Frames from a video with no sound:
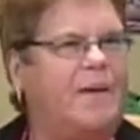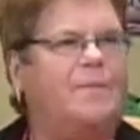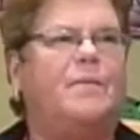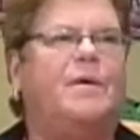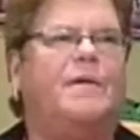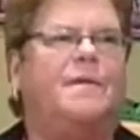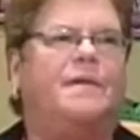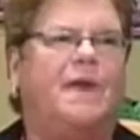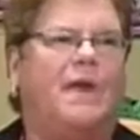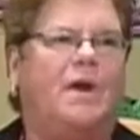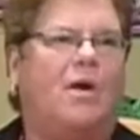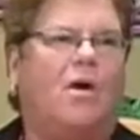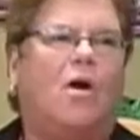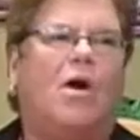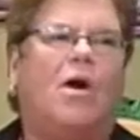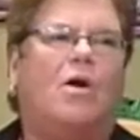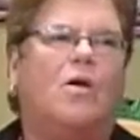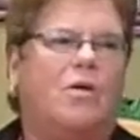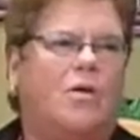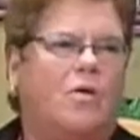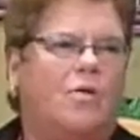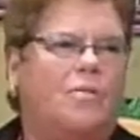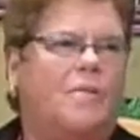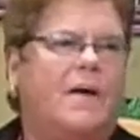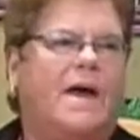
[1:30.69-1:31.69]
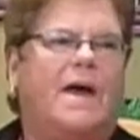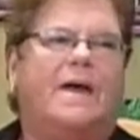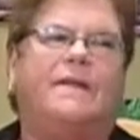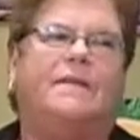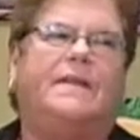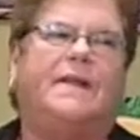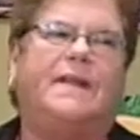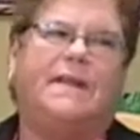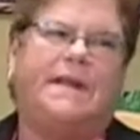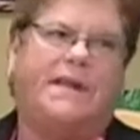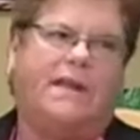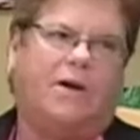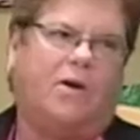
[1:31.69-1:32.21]
but they are homebound and they
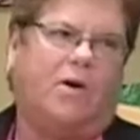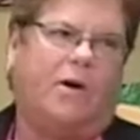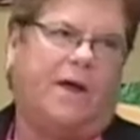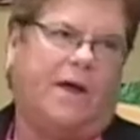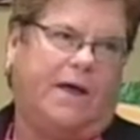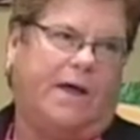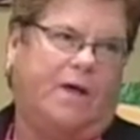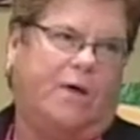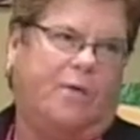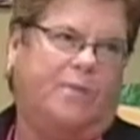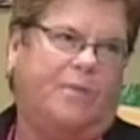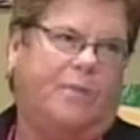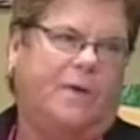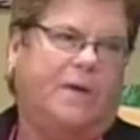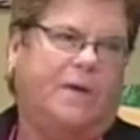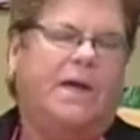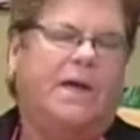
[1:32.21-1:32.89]
need our help.